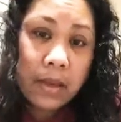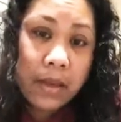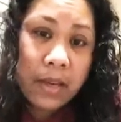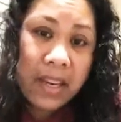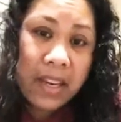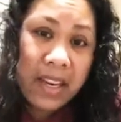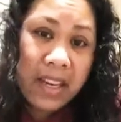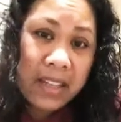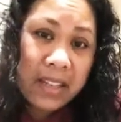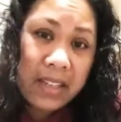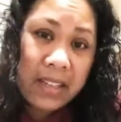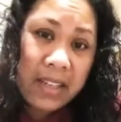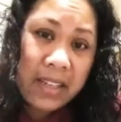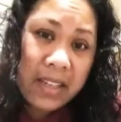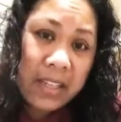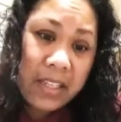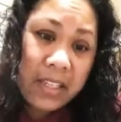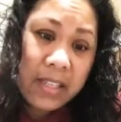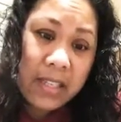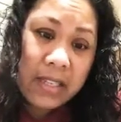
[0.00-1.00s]
It
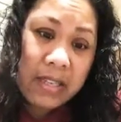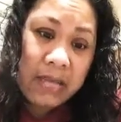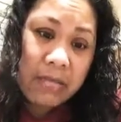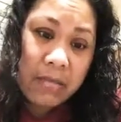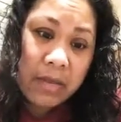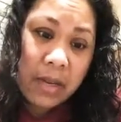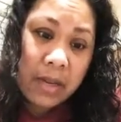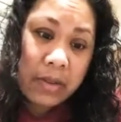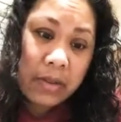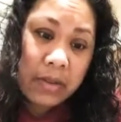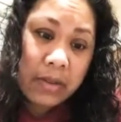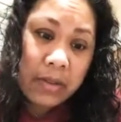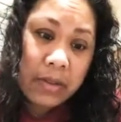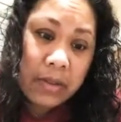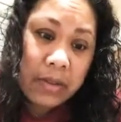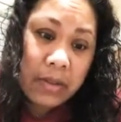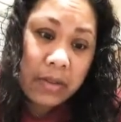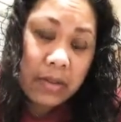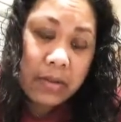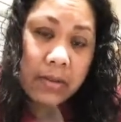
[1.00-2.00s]

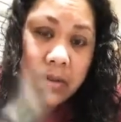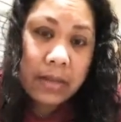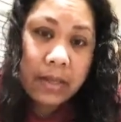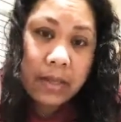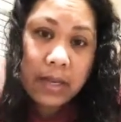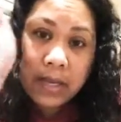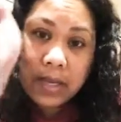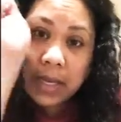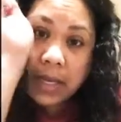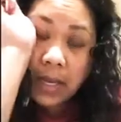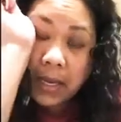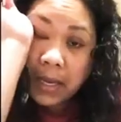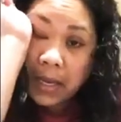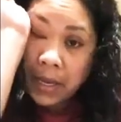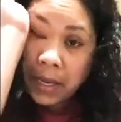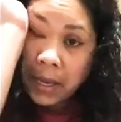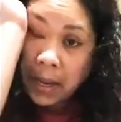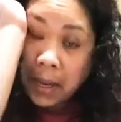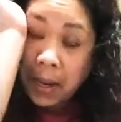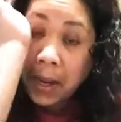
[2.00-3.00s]
smells like,
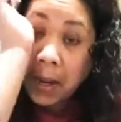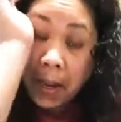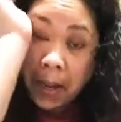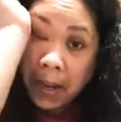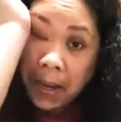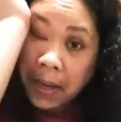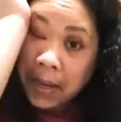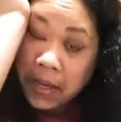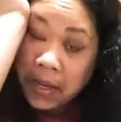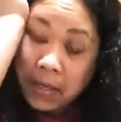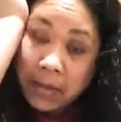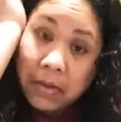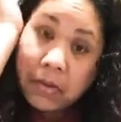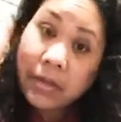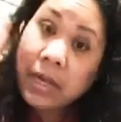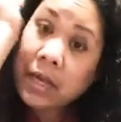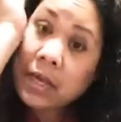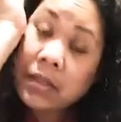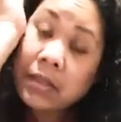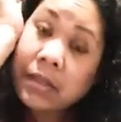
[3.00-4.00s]
you're
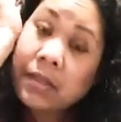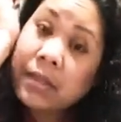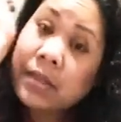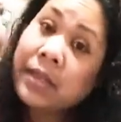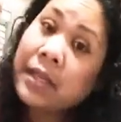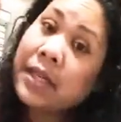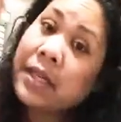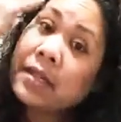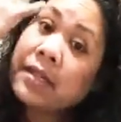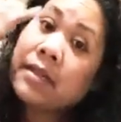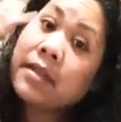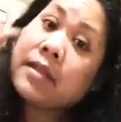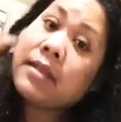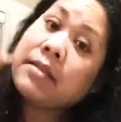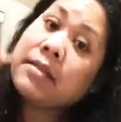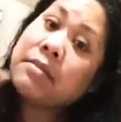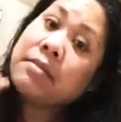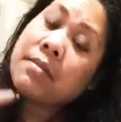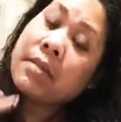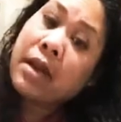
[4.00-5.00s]
not gonna like the
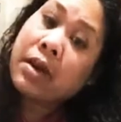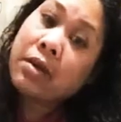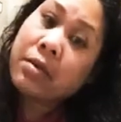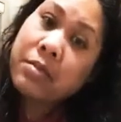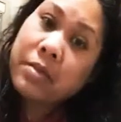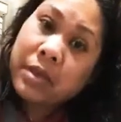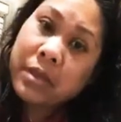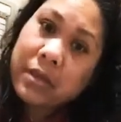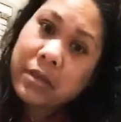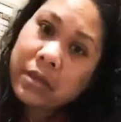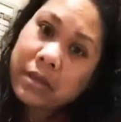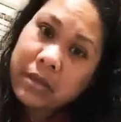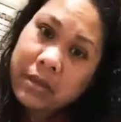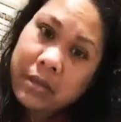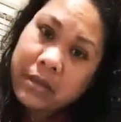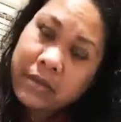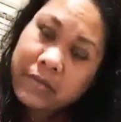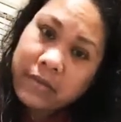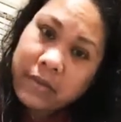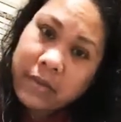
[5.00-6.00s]
smell because
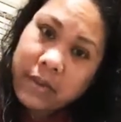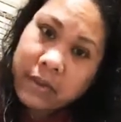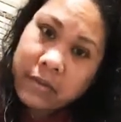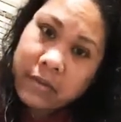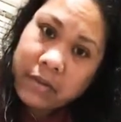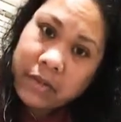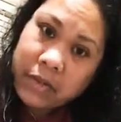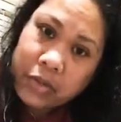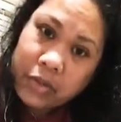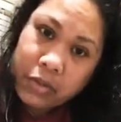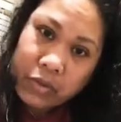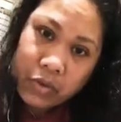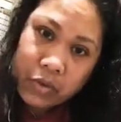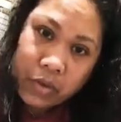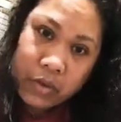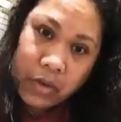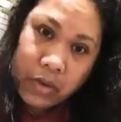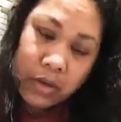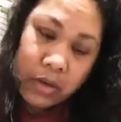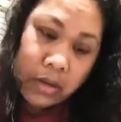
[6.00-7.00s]
it's very
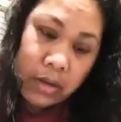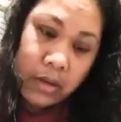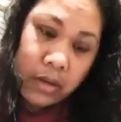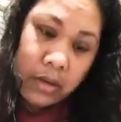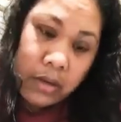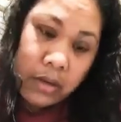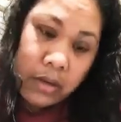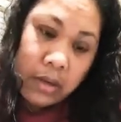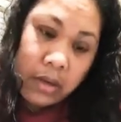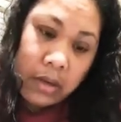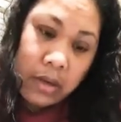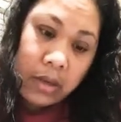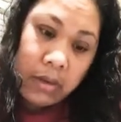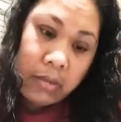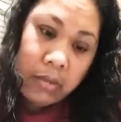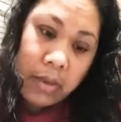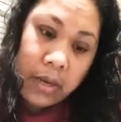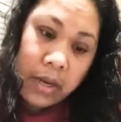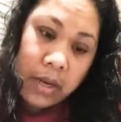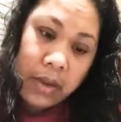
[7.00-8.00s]
strong,
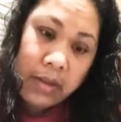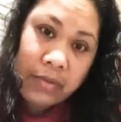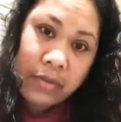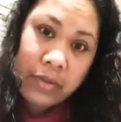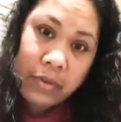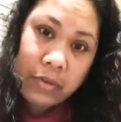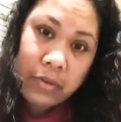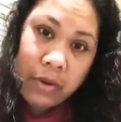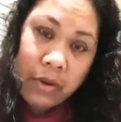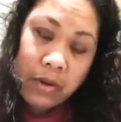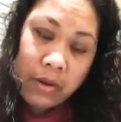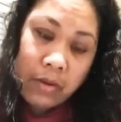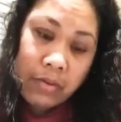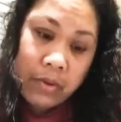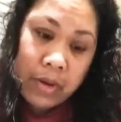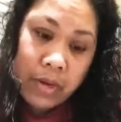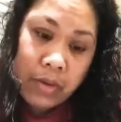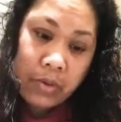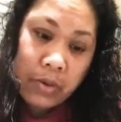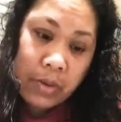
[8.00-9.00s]
but after all,
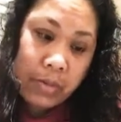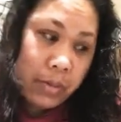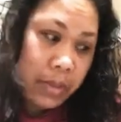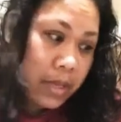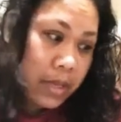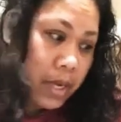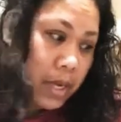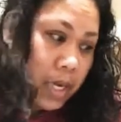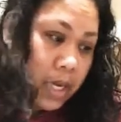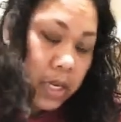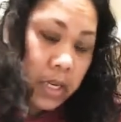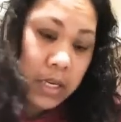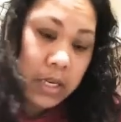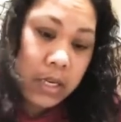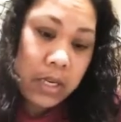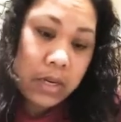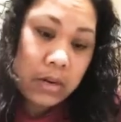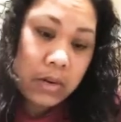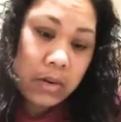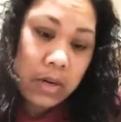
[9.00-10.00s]
when you apply it
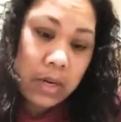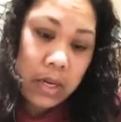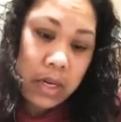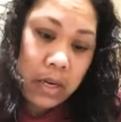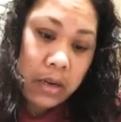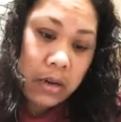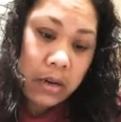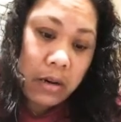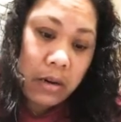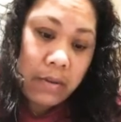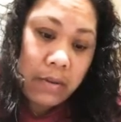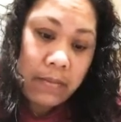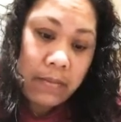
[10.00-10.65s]
in your hair,